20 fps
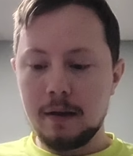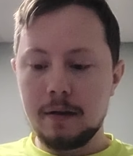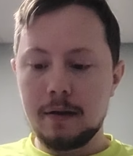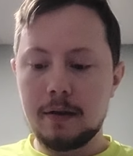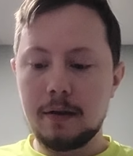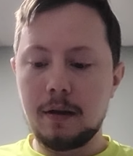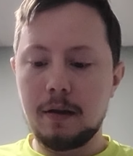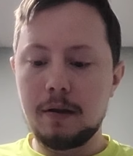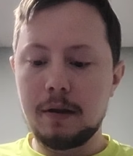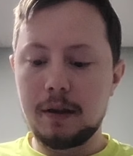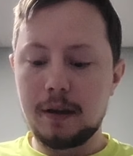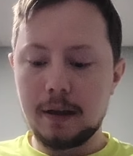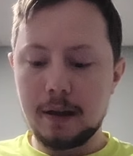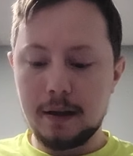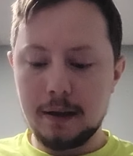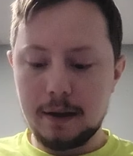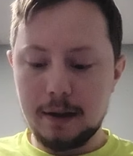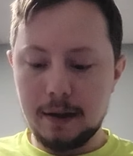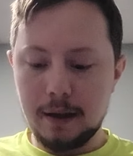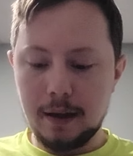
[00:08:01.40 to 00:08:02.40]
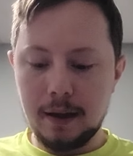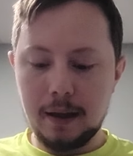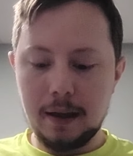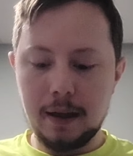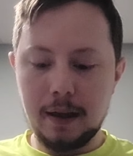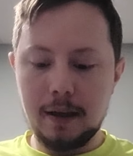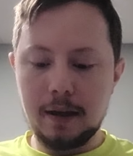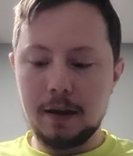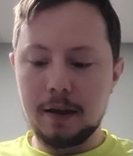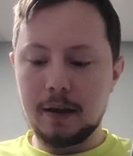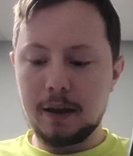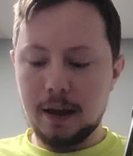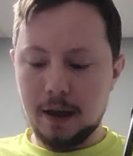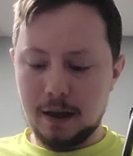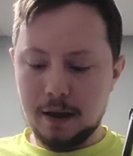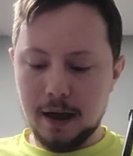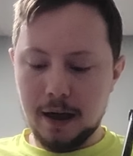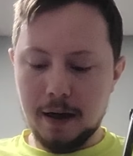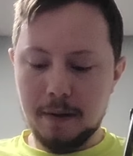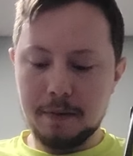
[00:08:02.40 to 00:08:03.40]
So you're going to see in your
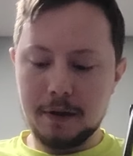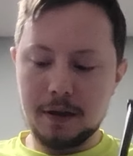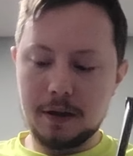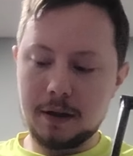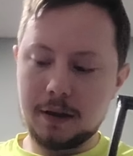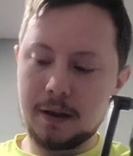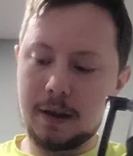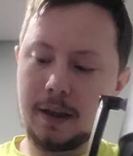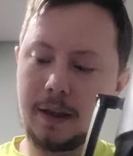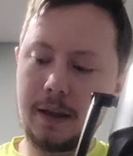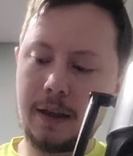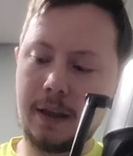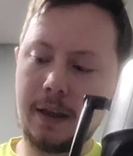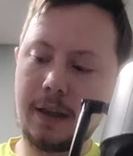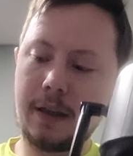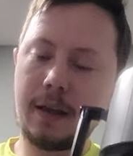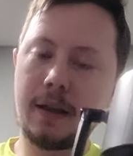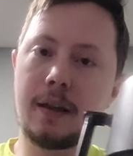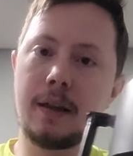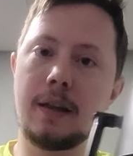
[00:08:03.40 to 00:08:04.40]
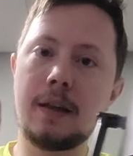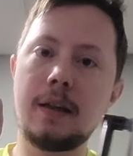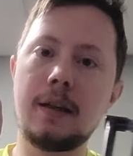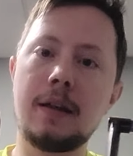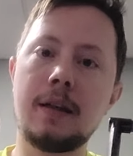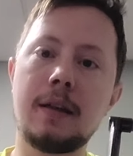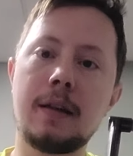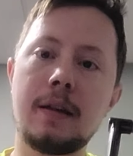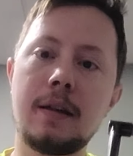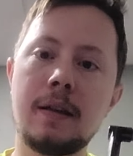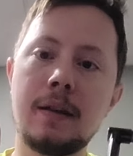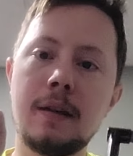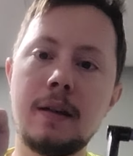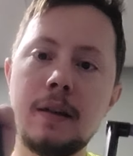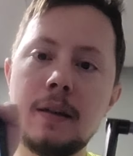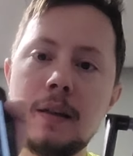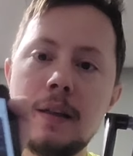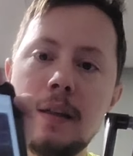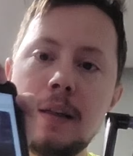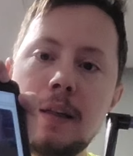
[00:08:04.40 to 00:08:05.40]
camera screen here,
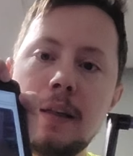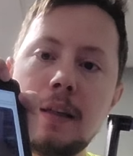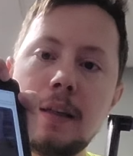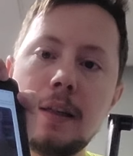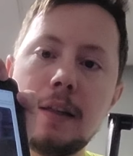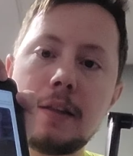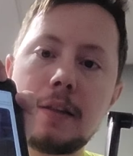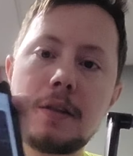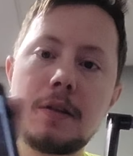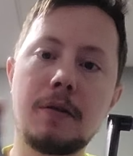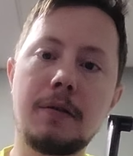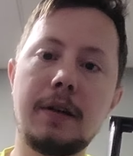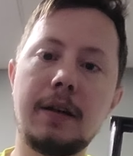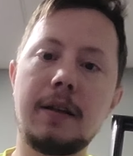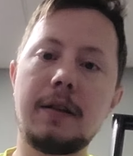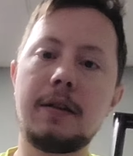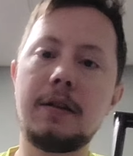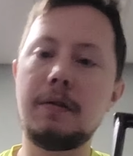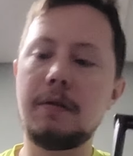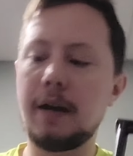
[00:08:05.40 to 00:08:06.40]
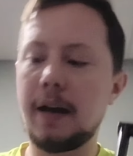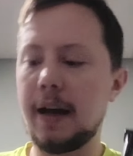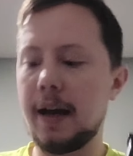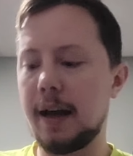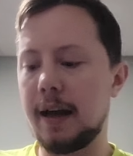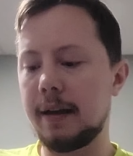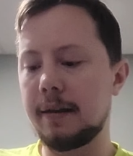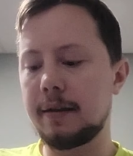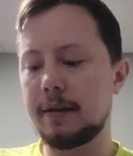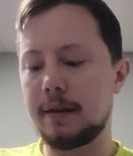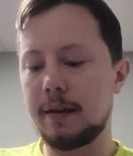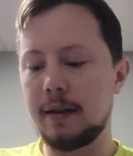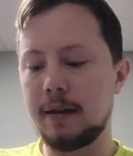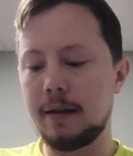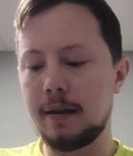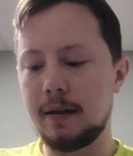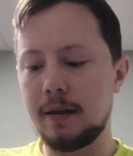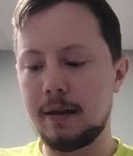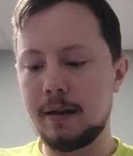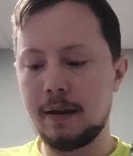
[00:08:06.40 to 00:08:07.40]
it's going to ask
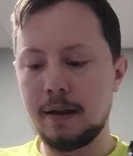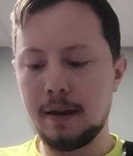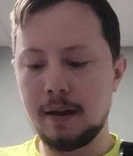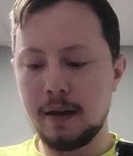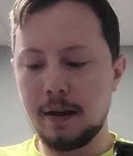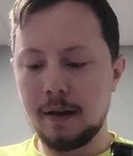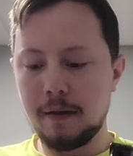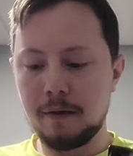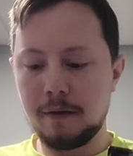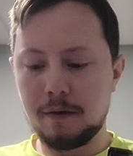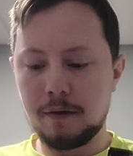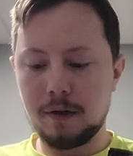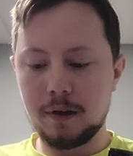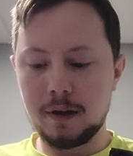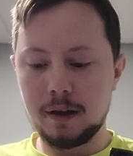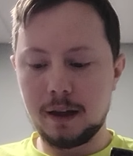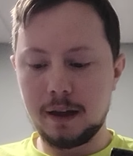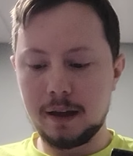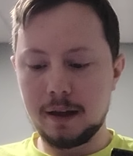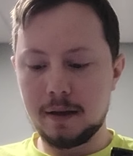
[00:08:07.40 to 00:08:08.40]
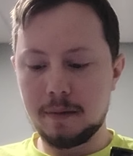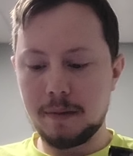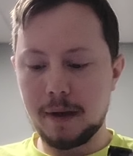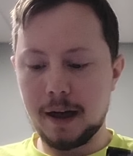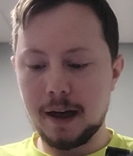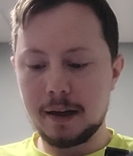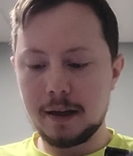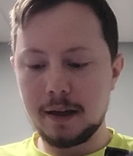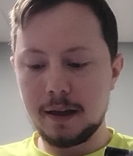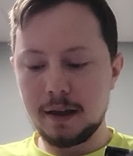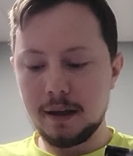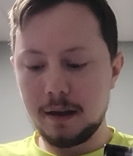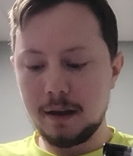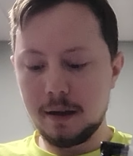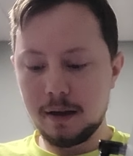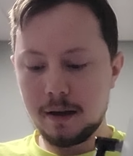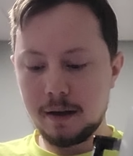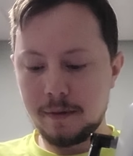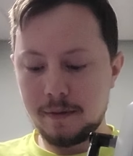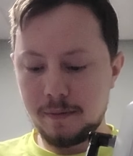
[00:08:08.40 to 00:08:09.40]
for lens matching,
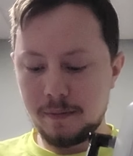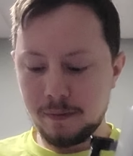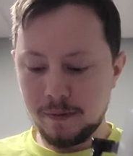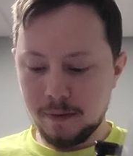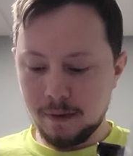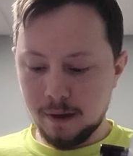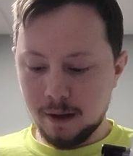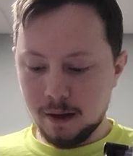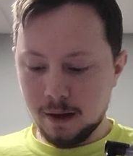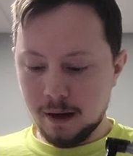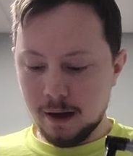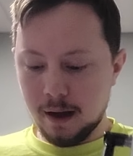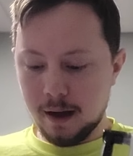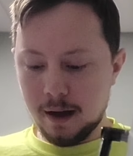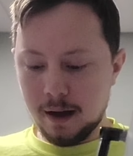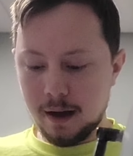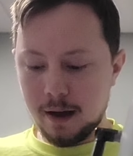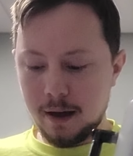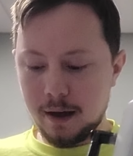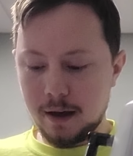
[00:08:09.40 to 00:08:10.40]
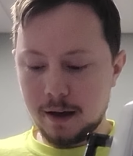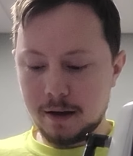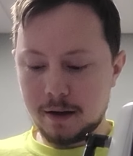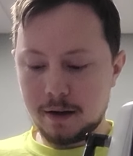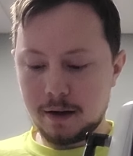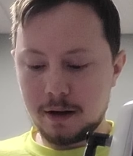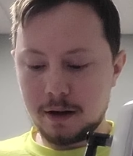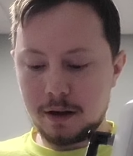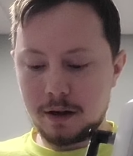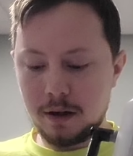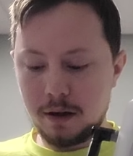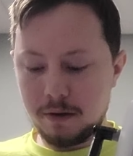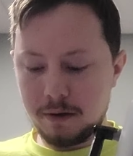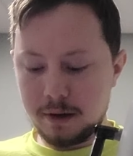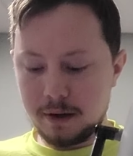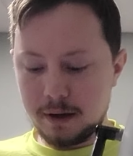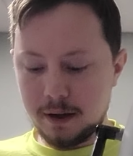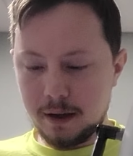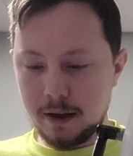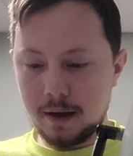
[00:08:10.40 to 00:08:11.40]
and it's going to show
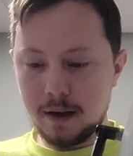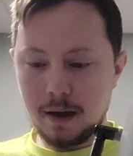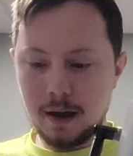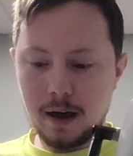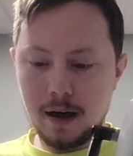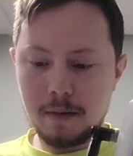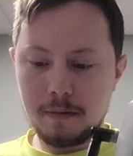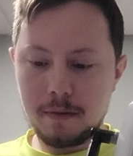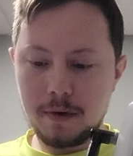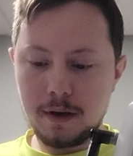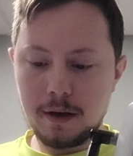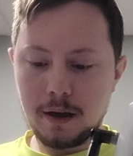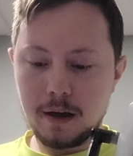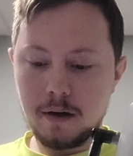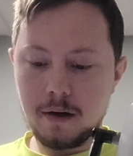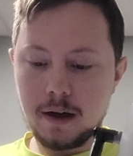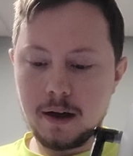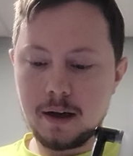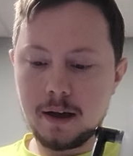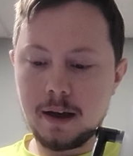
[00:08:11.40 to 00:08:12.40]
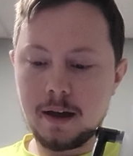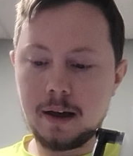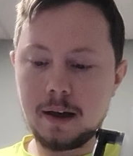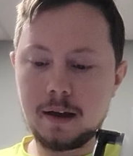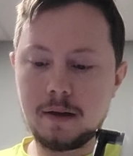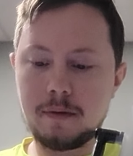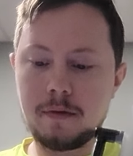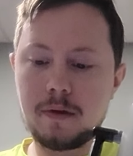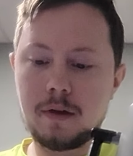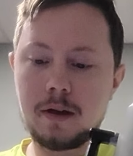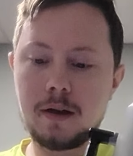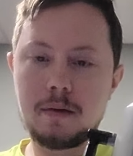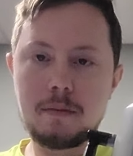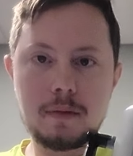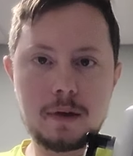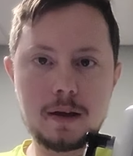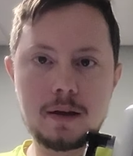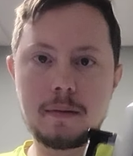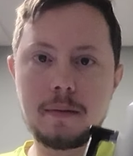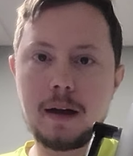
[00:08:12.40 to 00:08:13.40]
the center. I'm going to go ahead and hit confirm
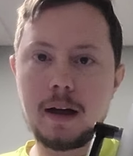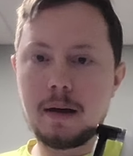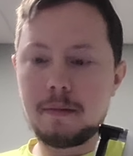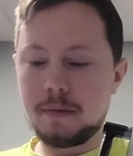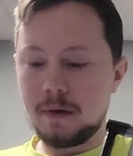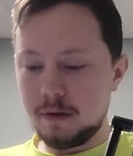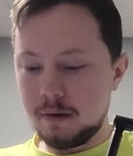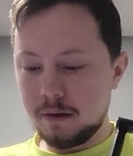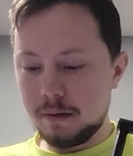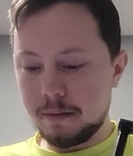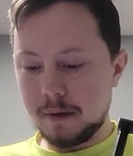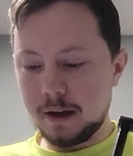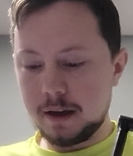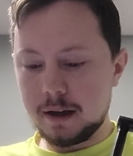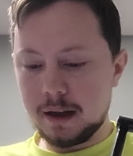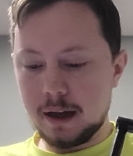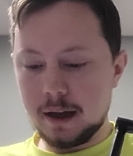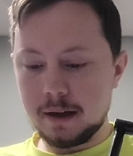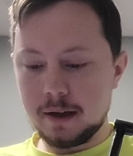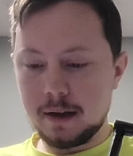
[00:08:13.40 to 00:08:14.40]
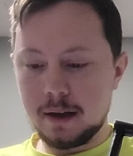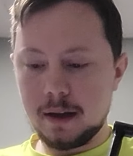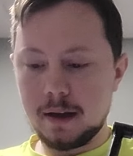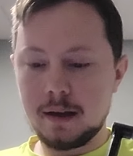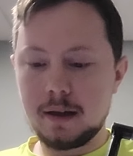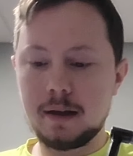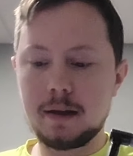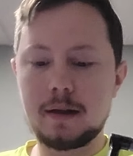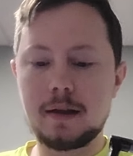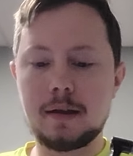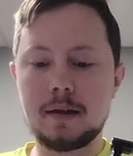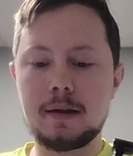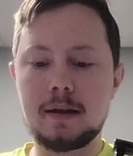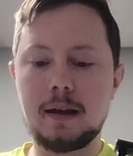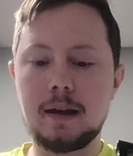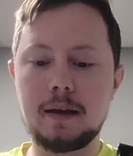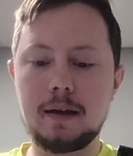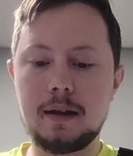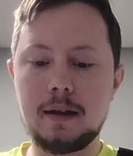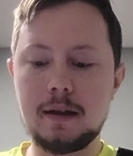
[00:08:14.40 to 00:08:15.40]
because I'm happy with my shot there, and it's going to
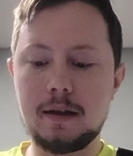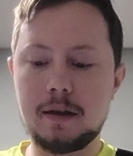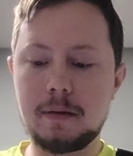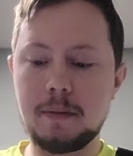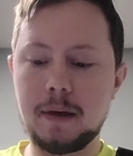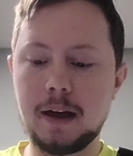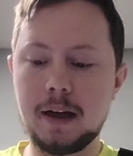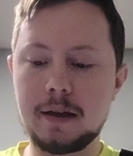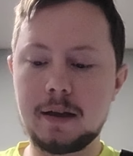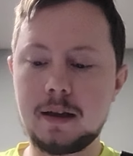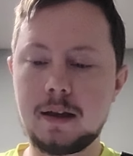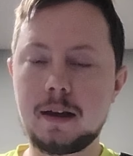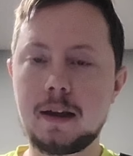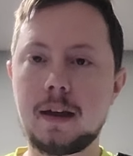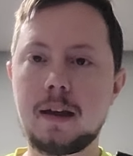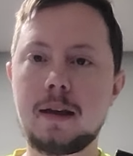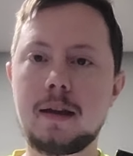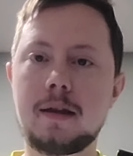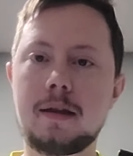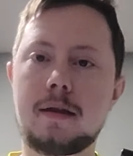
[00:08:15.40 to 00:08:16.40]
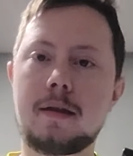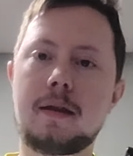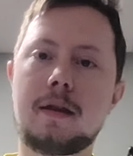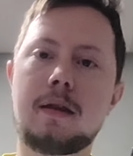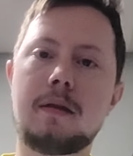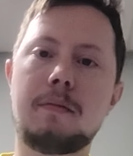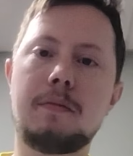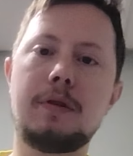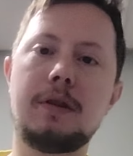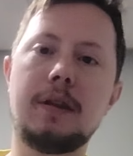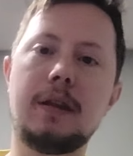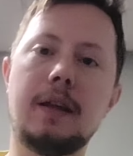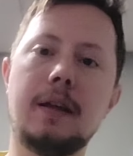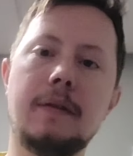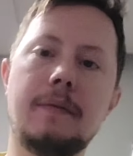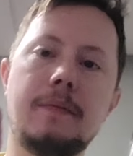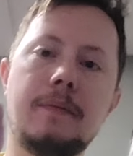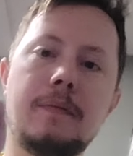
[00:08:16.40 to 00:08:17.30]
say lens matching is complete.